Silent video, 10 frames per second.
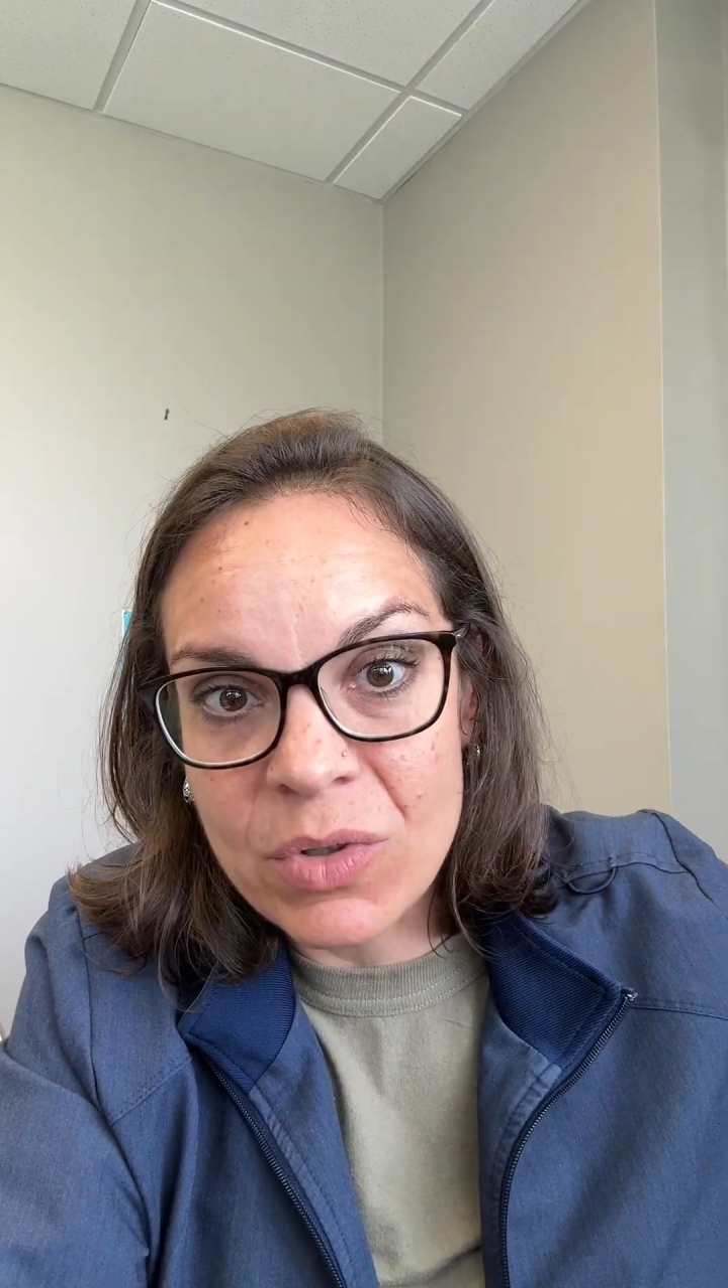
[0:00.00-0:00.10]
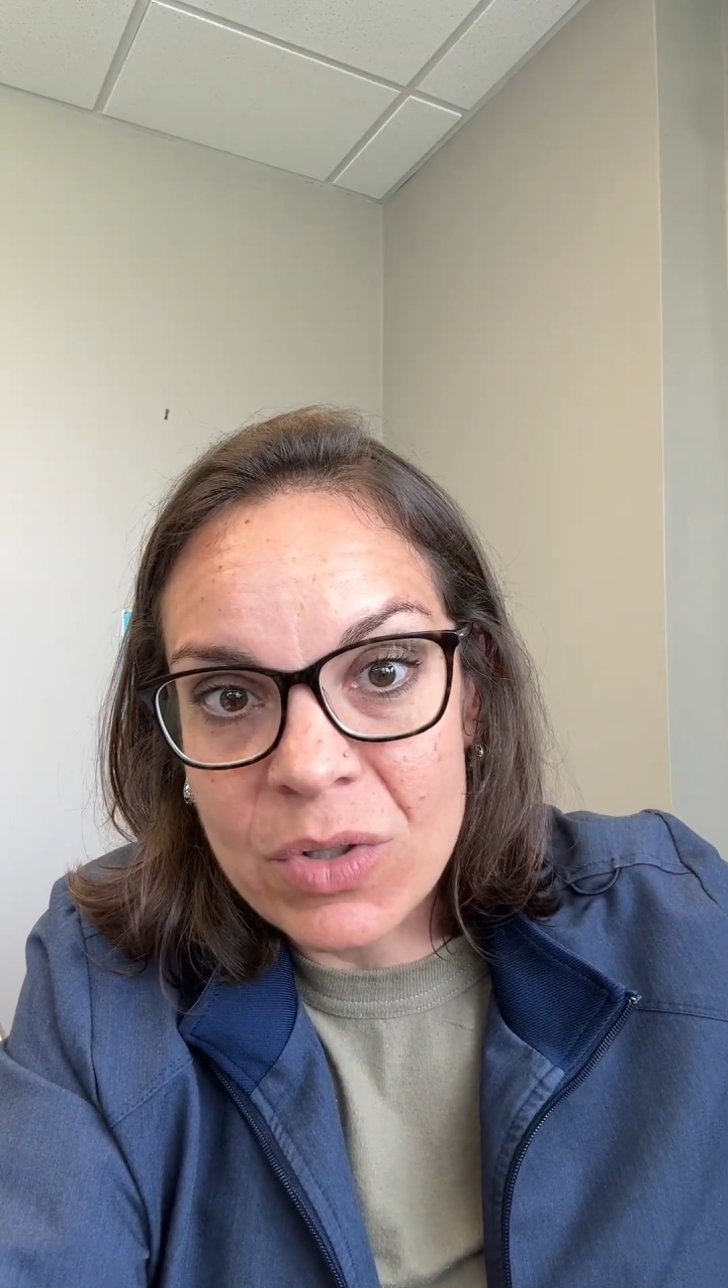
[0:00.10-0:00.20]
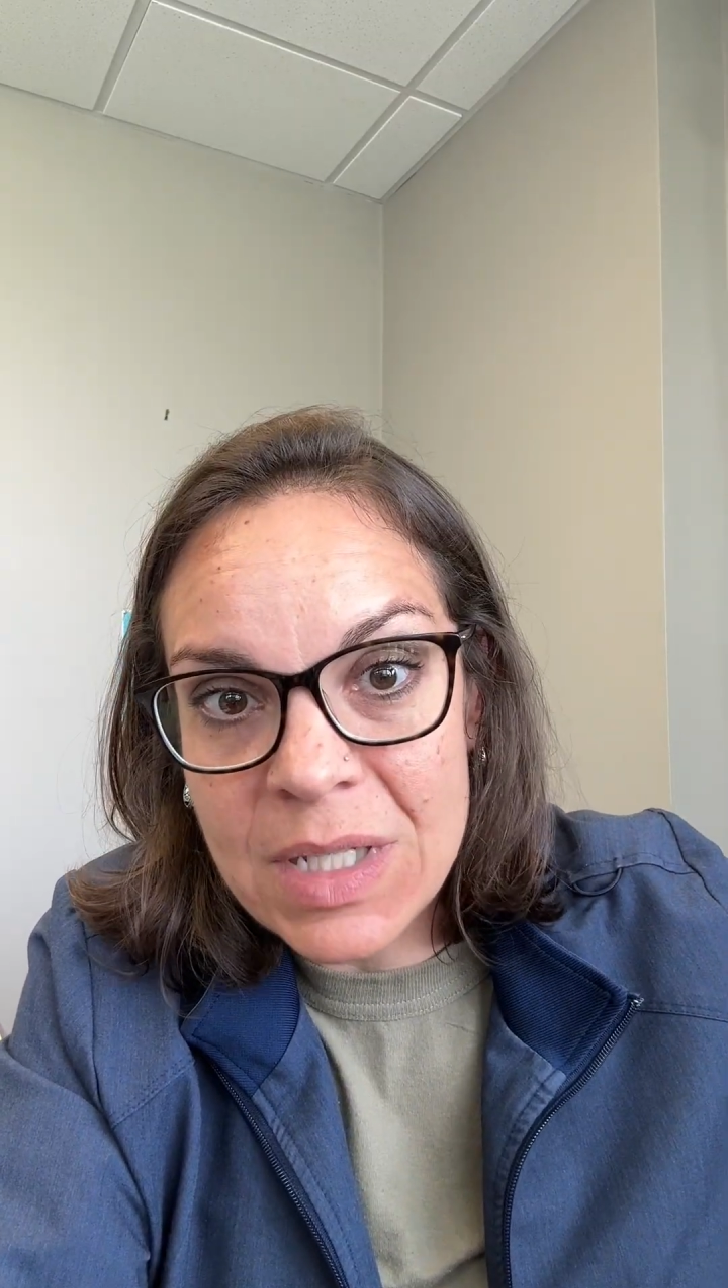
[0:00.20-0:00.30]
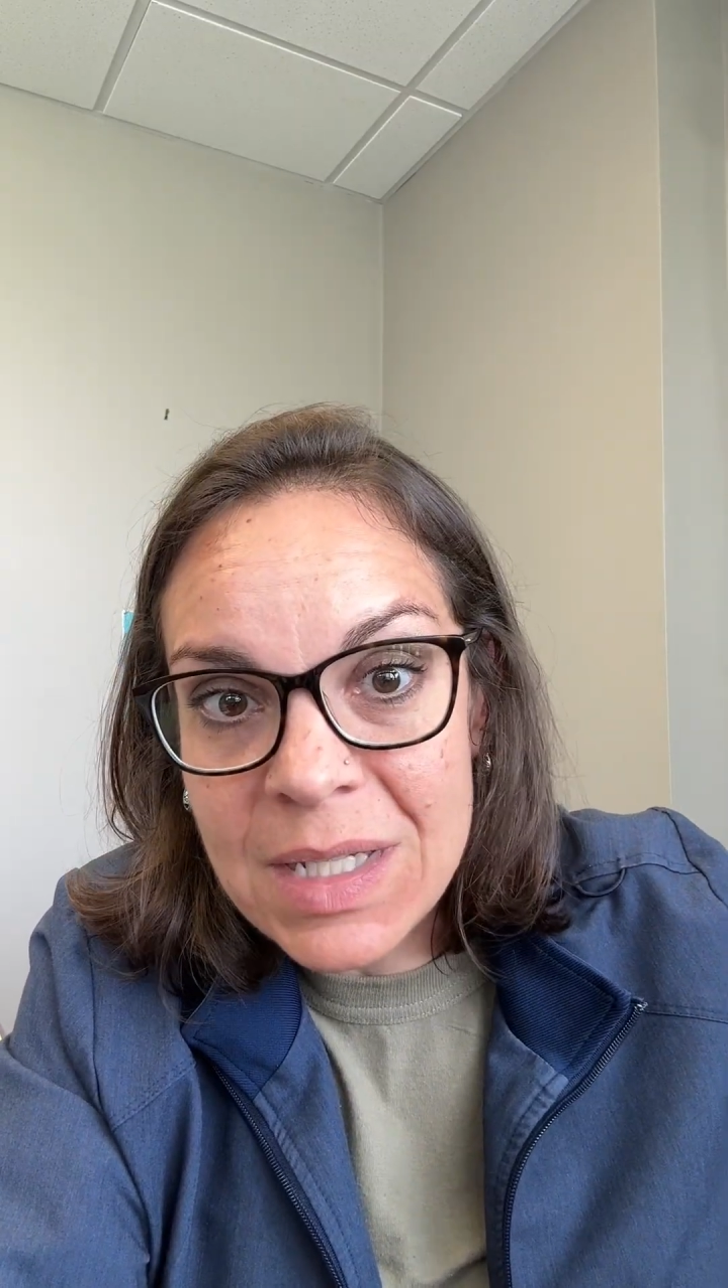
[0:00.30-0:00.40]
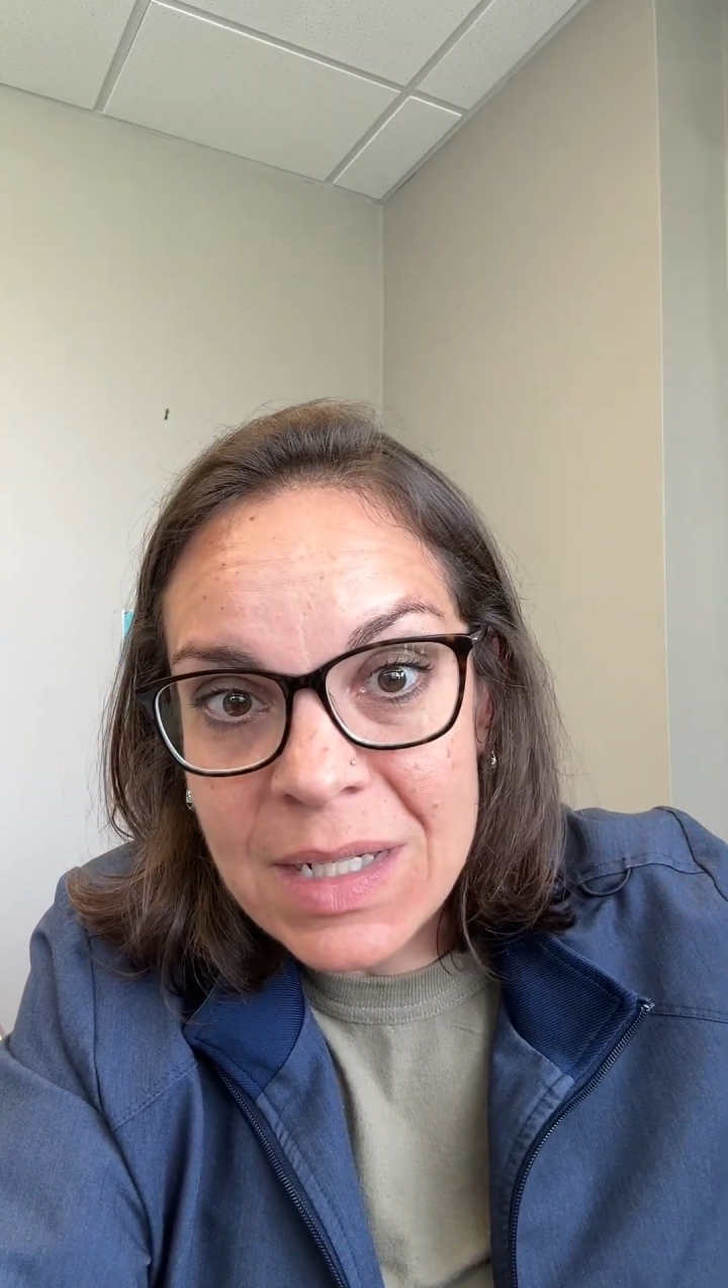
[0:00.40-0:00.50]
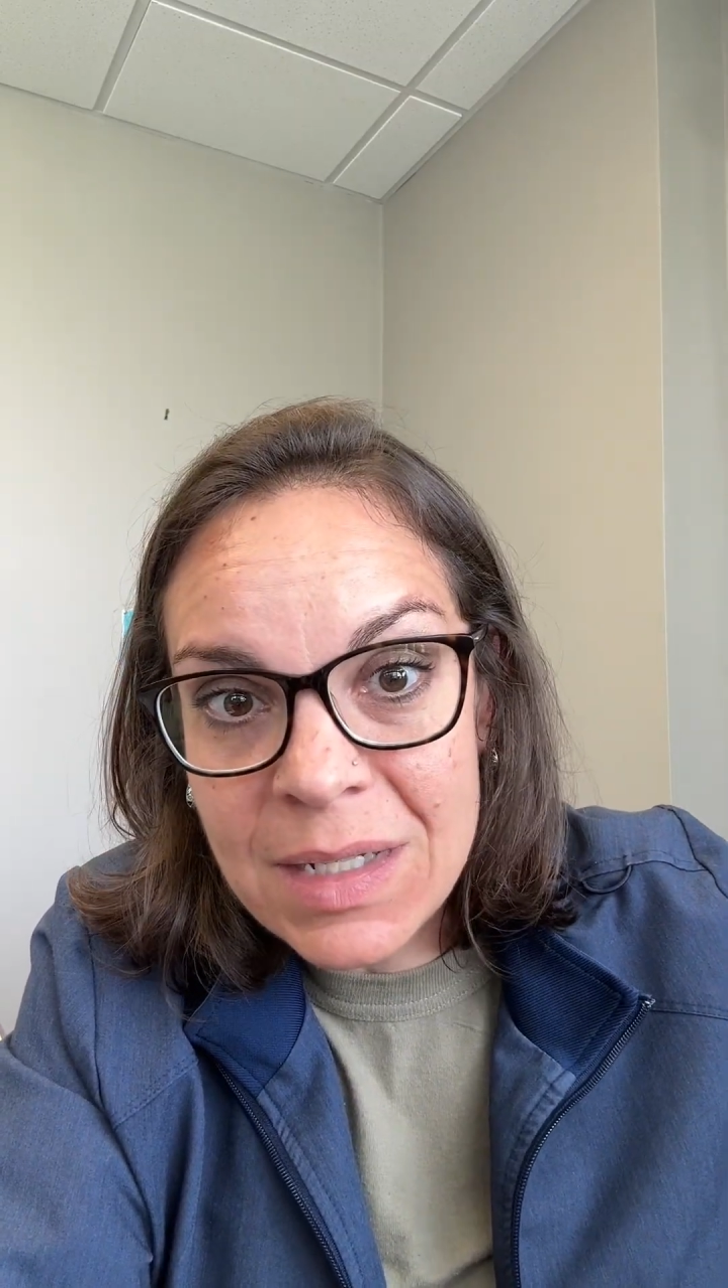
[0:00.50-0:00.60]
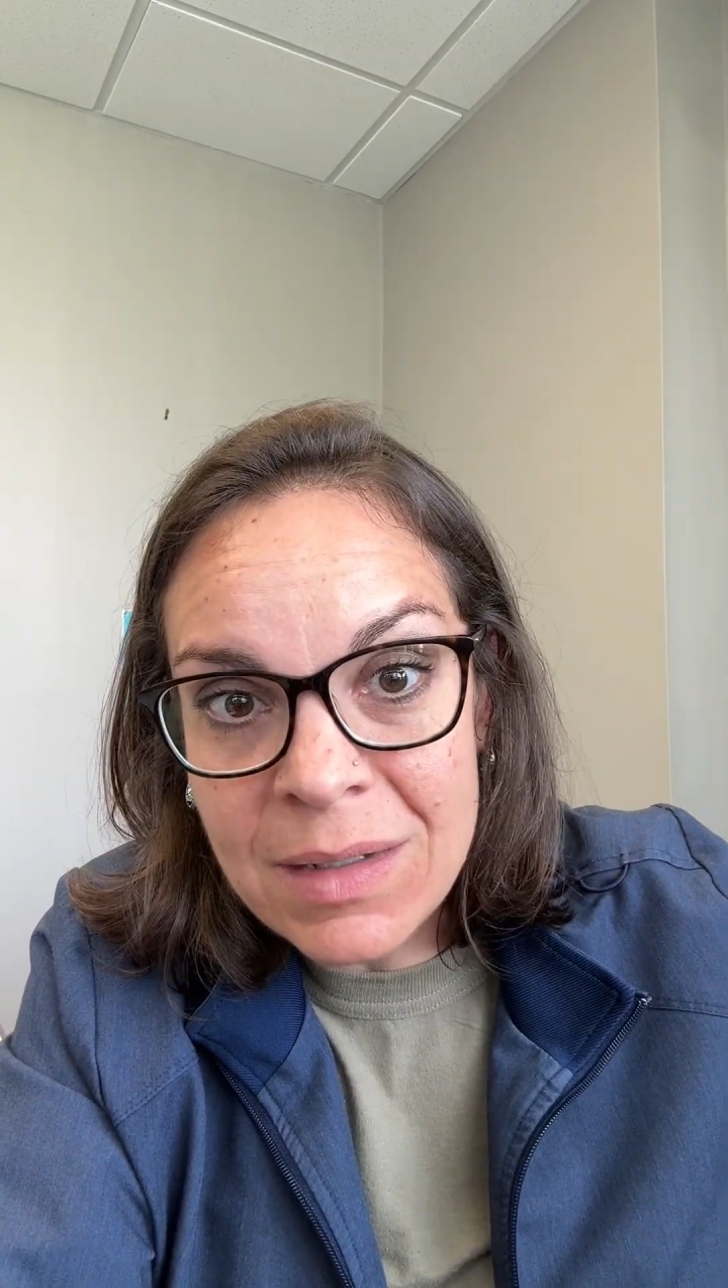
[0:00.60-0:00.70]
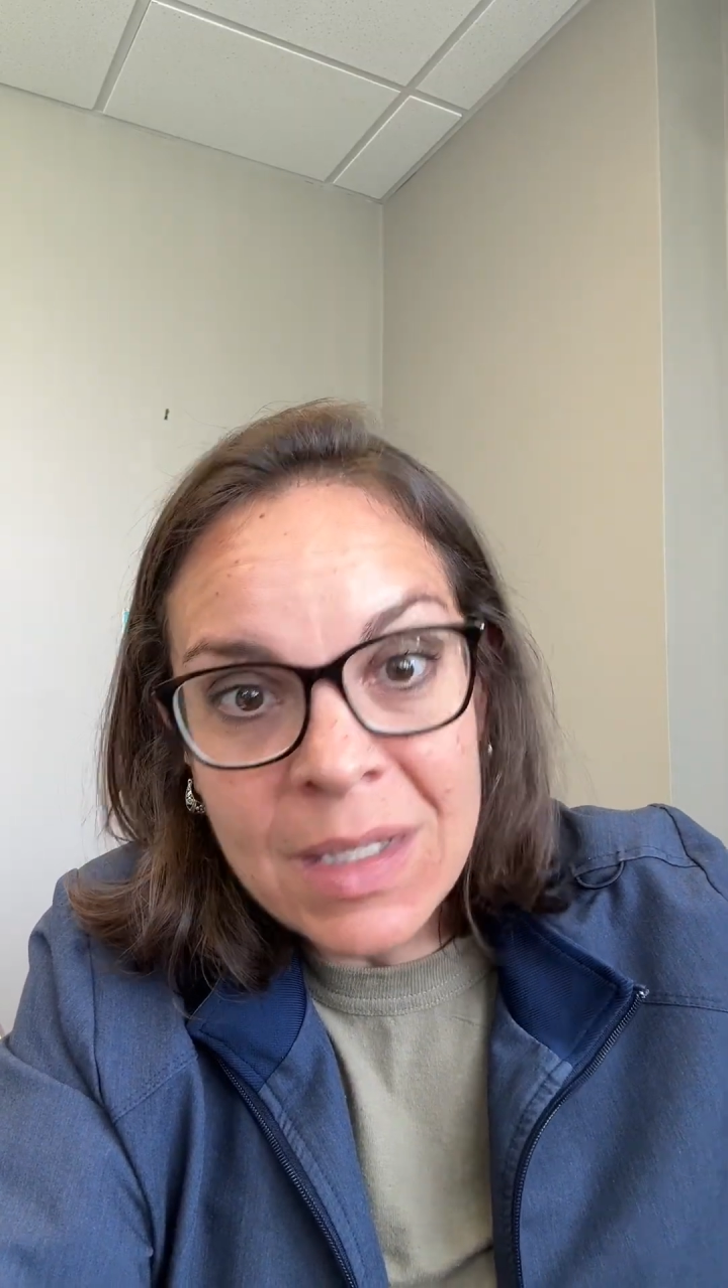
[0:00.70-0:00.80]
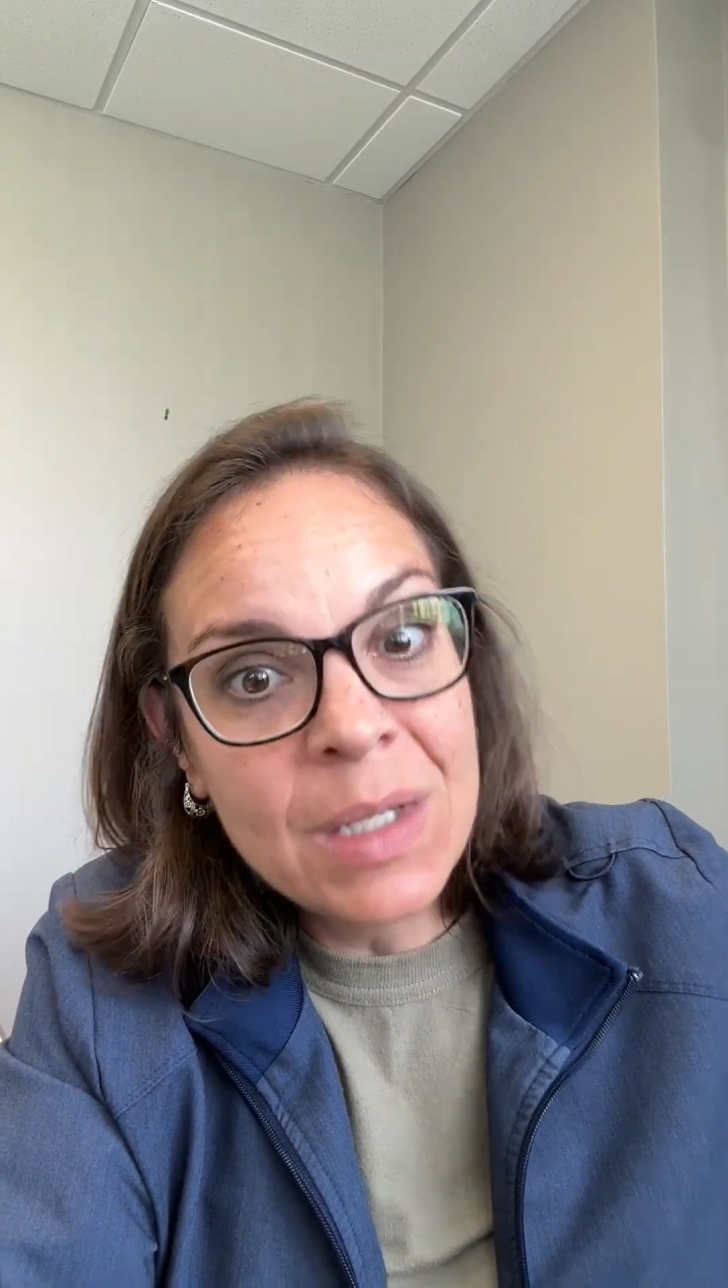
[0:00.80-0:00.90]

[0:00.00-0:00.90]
you're eating